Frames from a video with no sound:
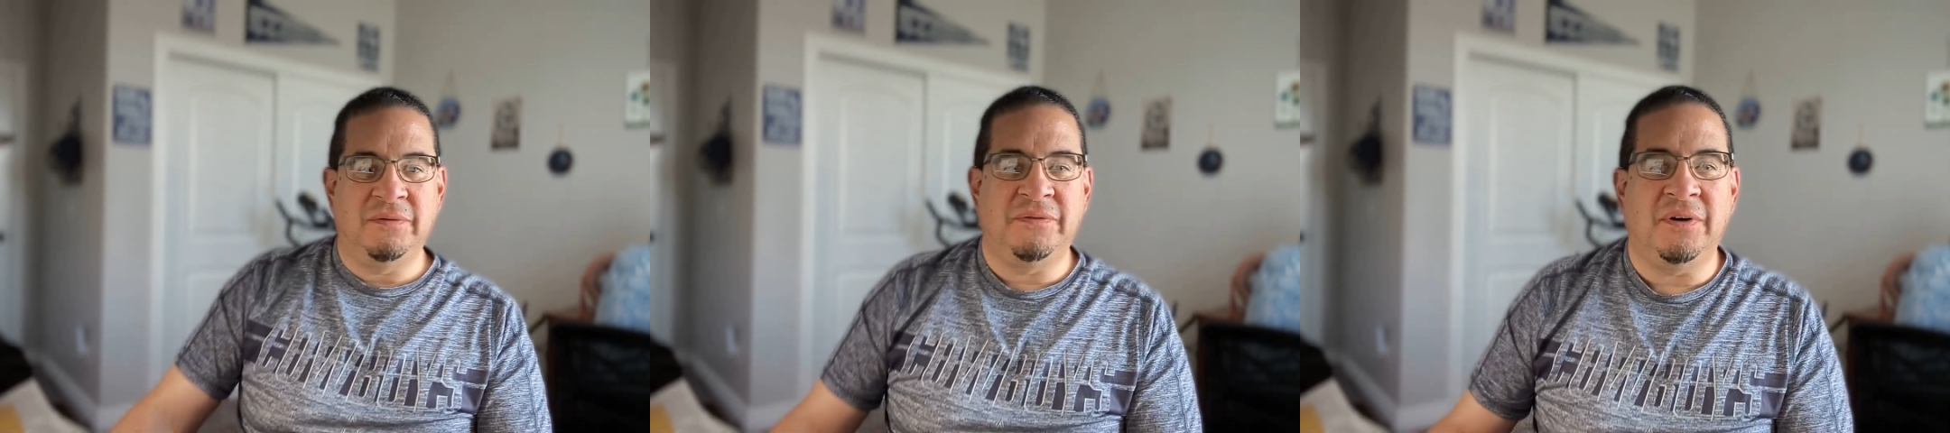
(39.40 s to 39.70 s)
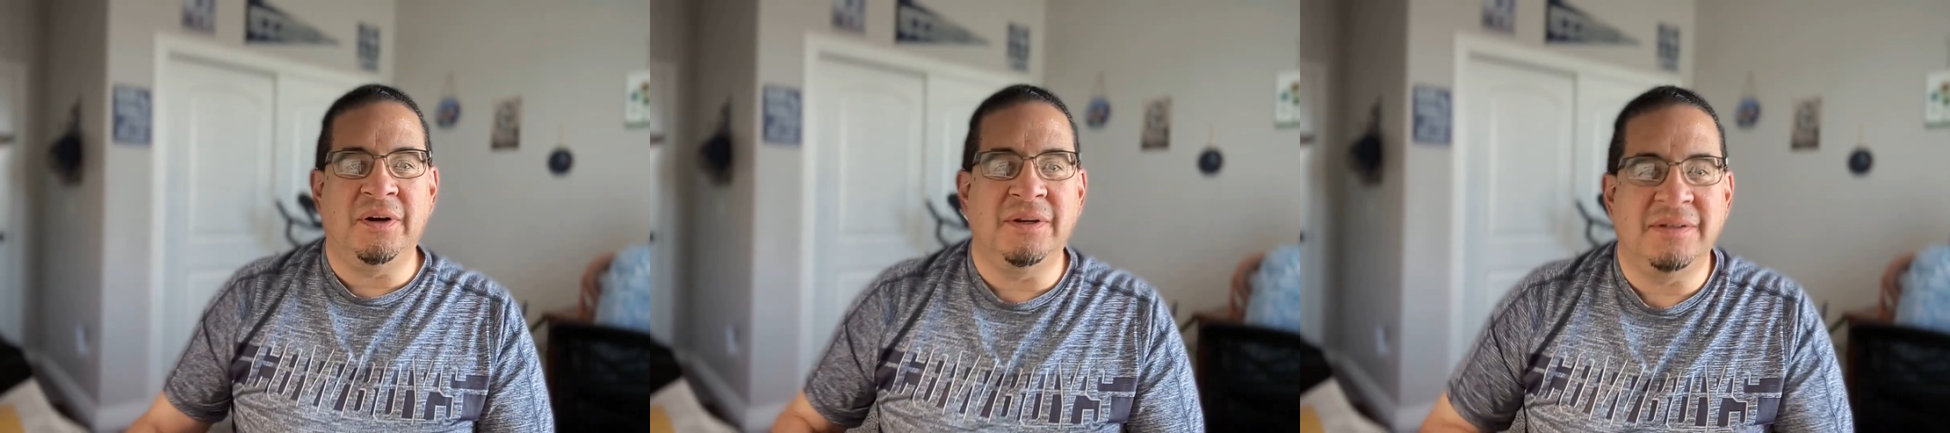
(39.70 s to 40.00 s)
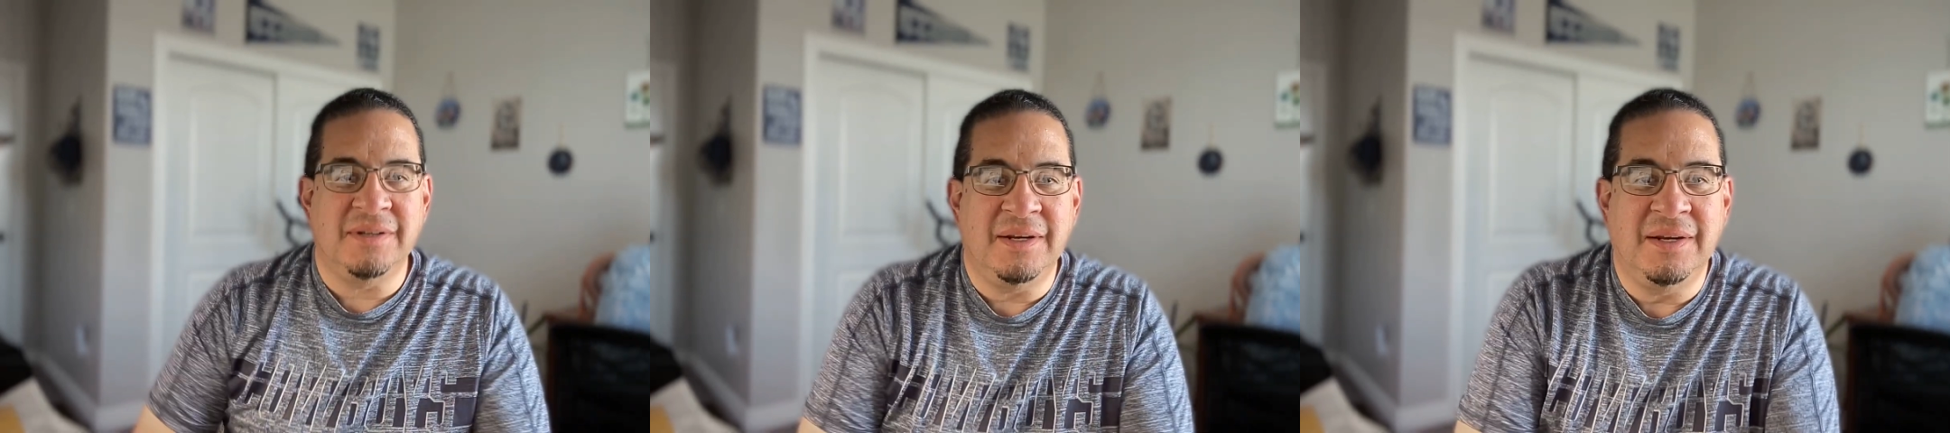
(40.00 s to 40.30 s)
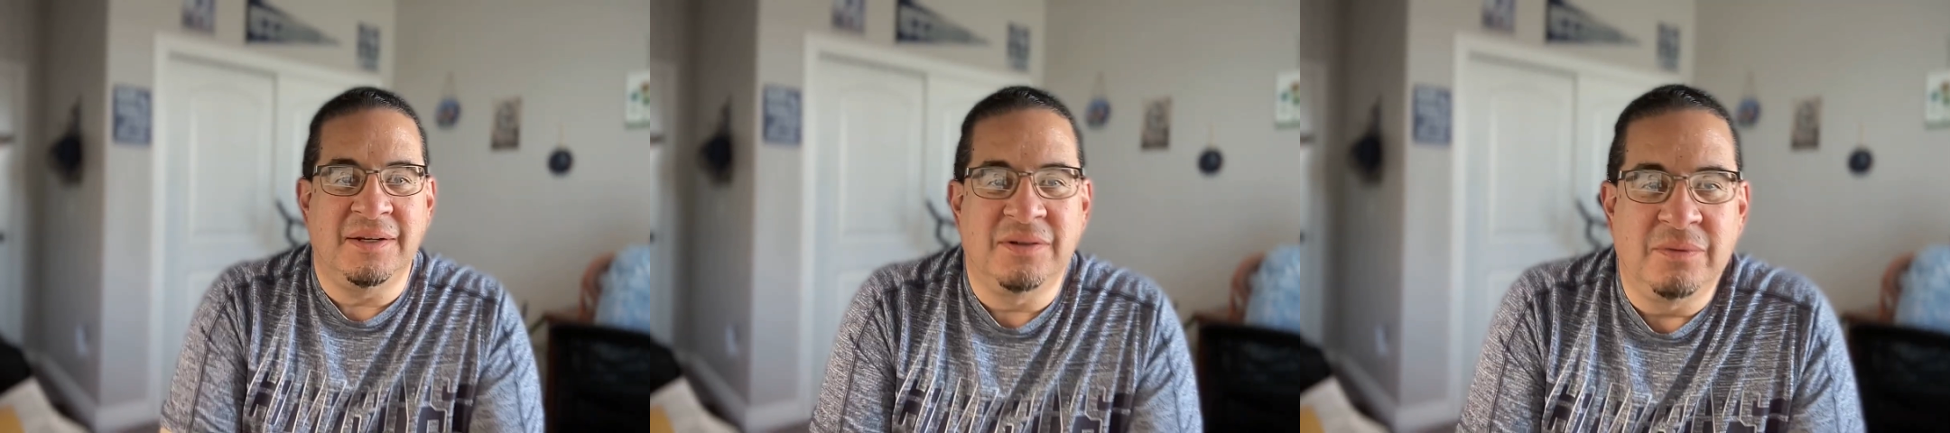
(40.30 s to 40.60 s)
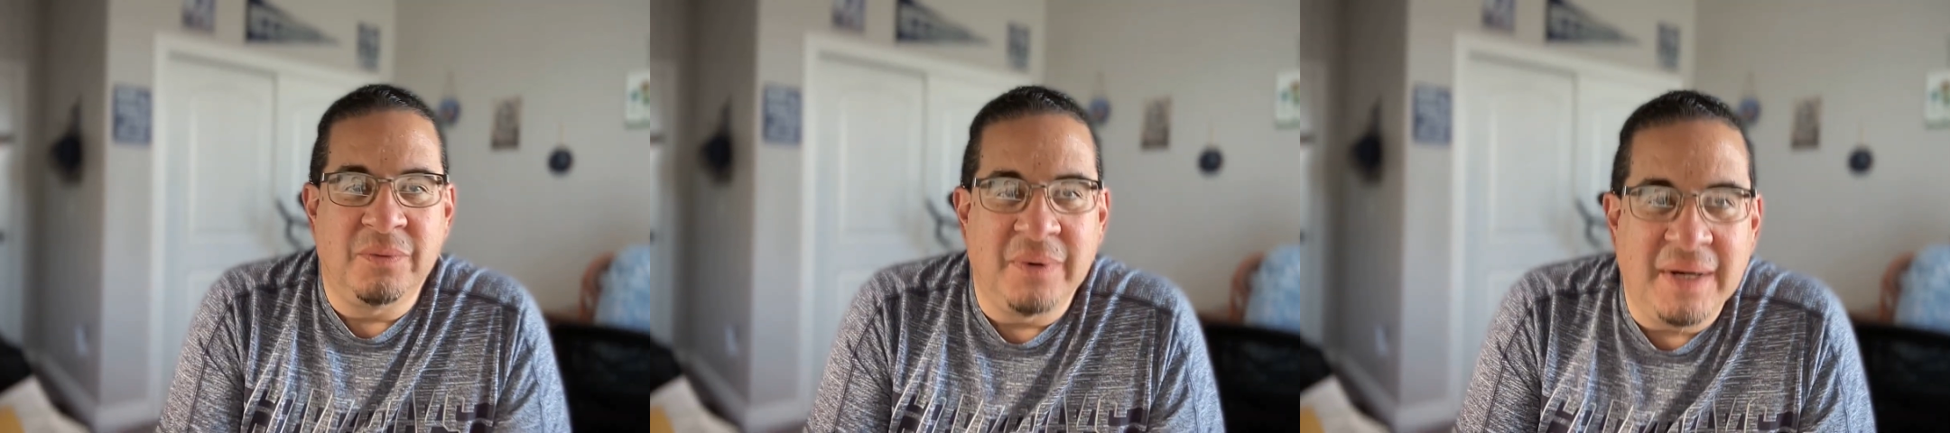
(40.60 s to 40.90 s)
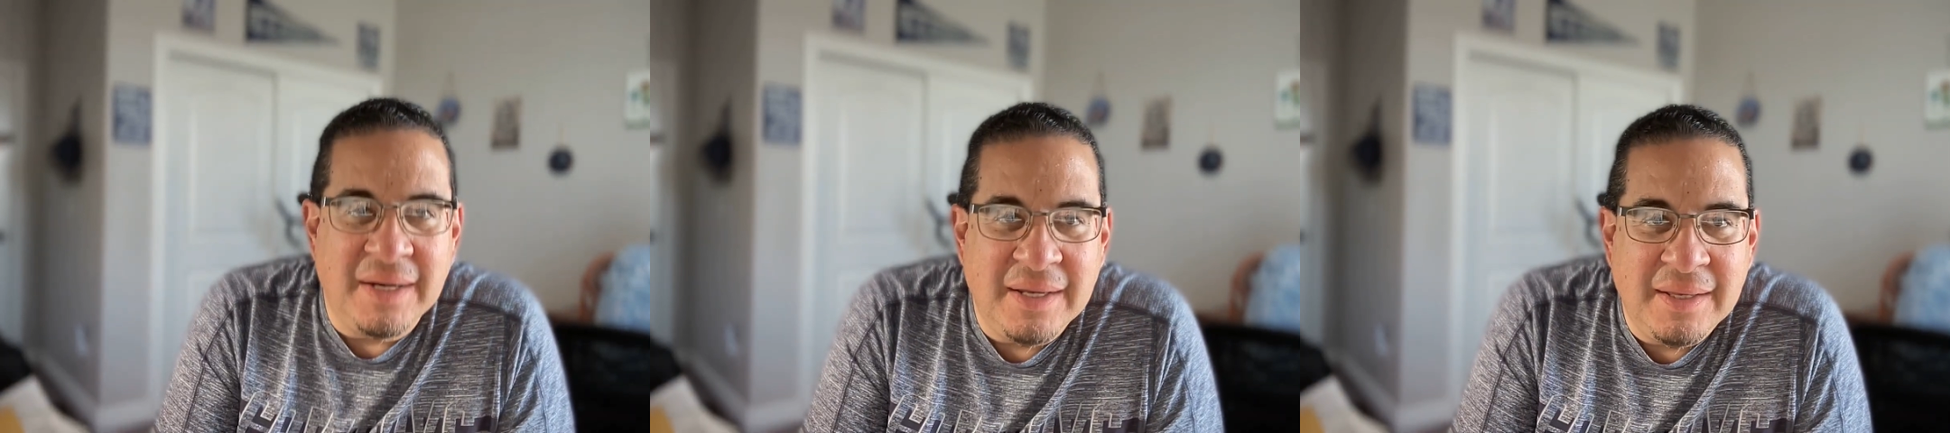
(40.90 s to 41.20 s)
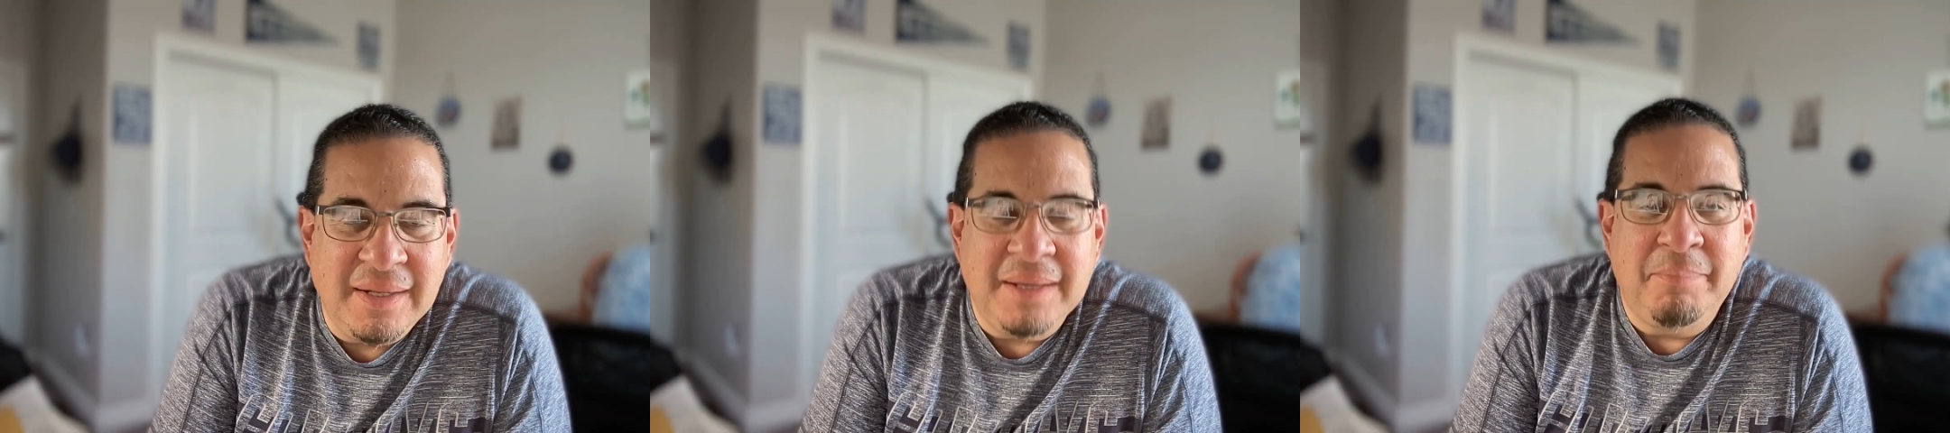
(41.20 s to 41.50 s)
Ferguson is
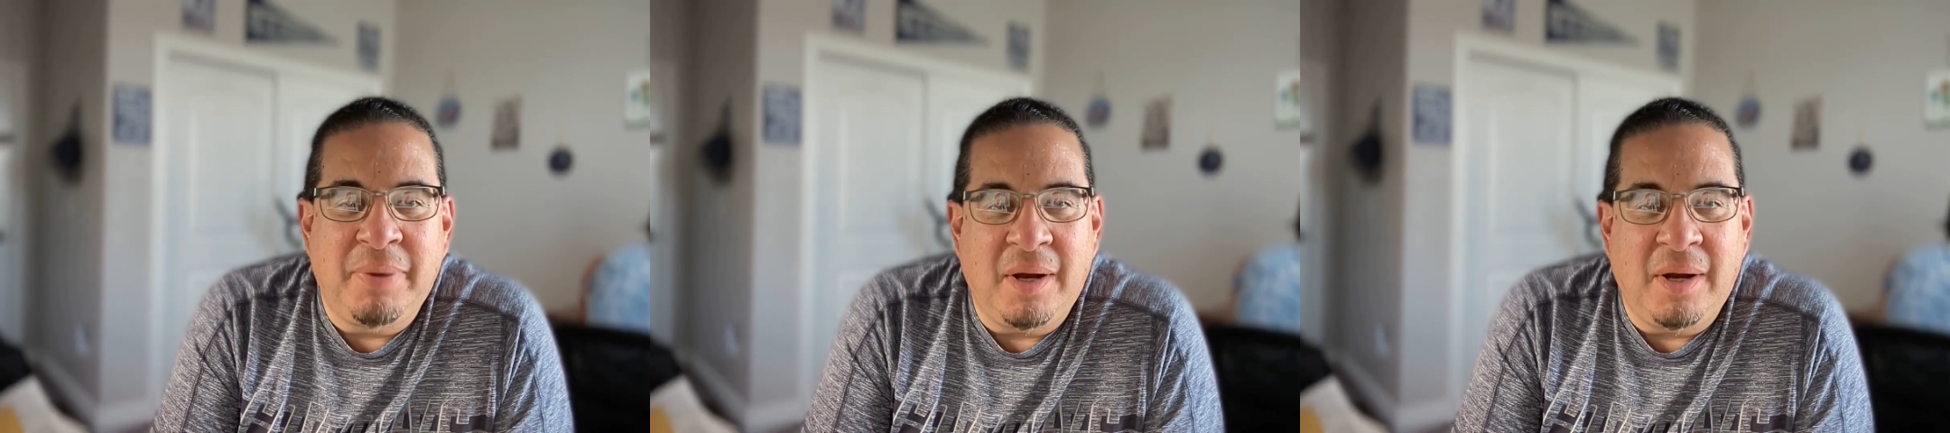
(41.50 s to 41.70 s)
really